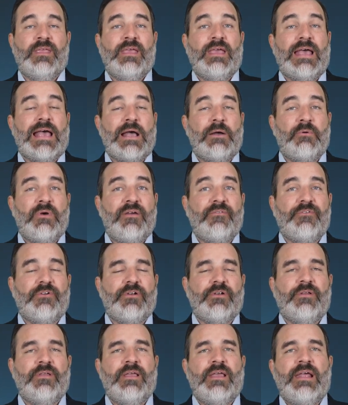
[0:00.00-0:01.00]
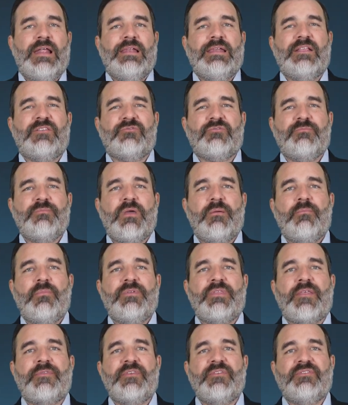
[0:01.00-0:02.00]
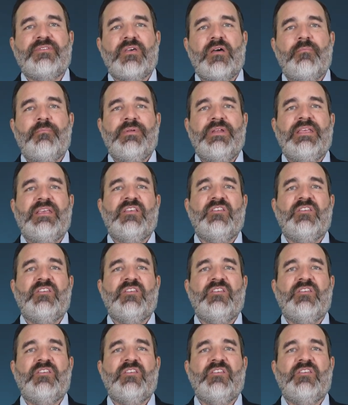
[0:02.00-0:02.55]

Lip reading: However, let's remember that this company